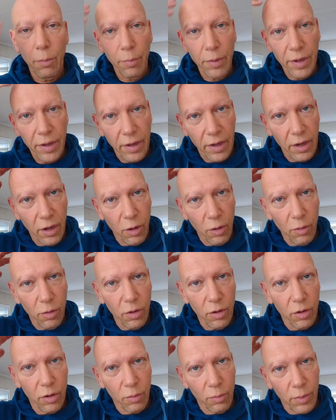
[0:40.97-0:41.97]
my hair
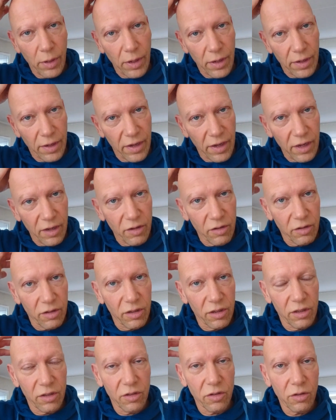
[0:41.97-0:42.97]
on my head
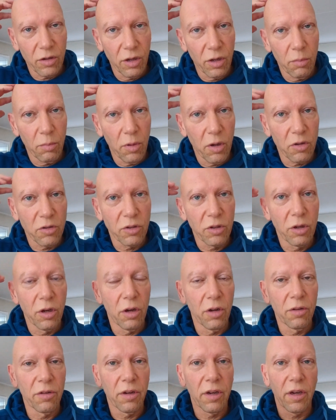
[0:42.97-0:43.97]
is almost
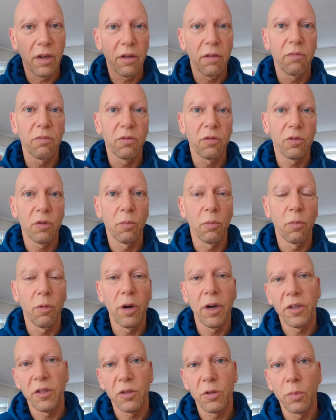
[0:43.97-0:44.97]
gone there are some
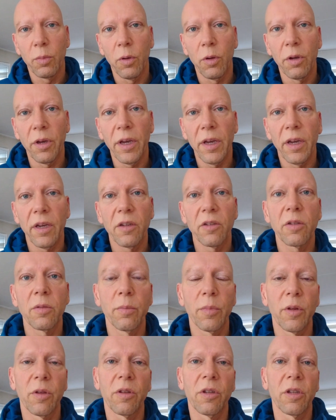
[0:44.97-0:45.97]
white small hairs
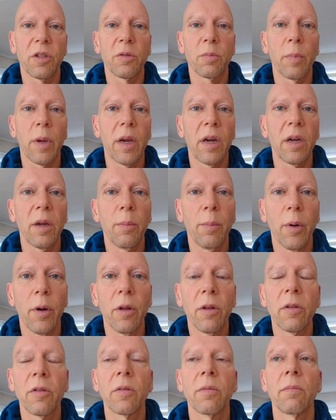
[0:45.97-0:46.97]
but it's mainly
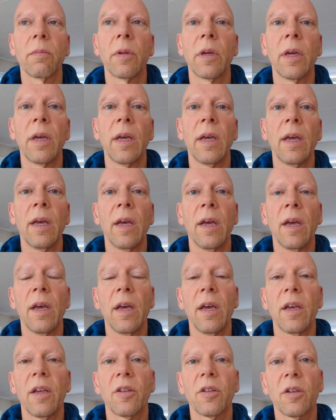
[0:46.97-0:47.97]
bald
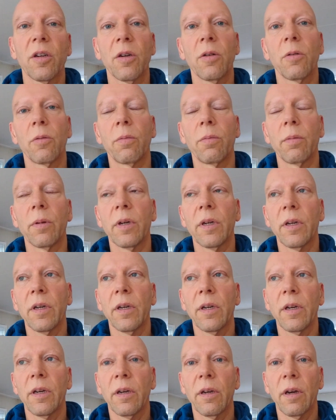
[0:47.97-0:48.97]
so
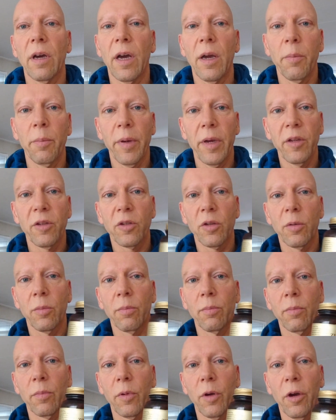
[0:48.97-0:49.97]
uh, I made
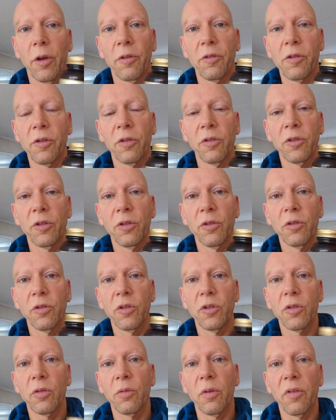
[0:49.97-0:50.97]
some onion
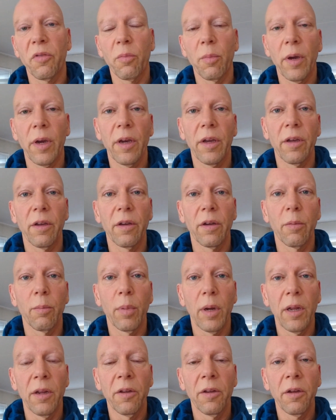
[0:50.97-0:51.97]
juice with my
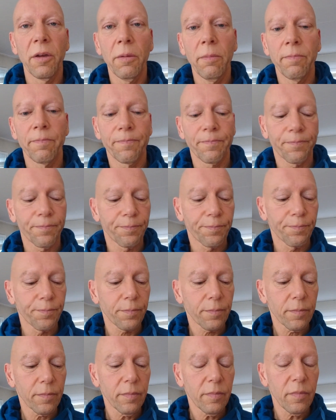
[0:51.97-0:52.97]
uh, blender
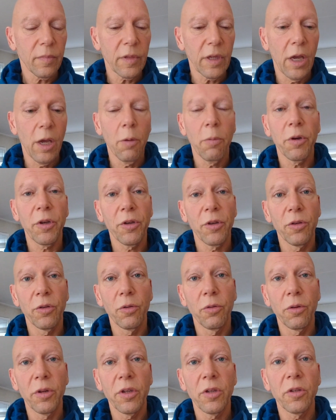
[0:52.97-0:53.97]
and what you
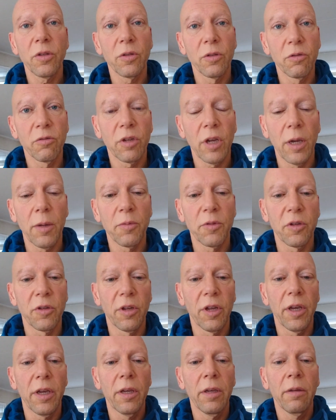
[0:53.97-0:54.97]
do is two times a
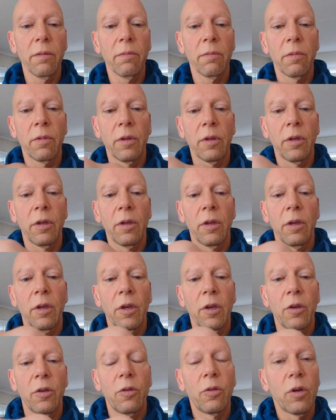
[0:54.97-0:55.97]
day
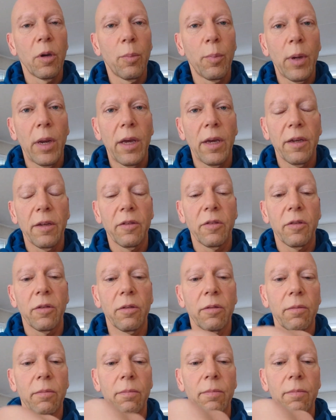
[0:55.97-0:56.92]
you apply it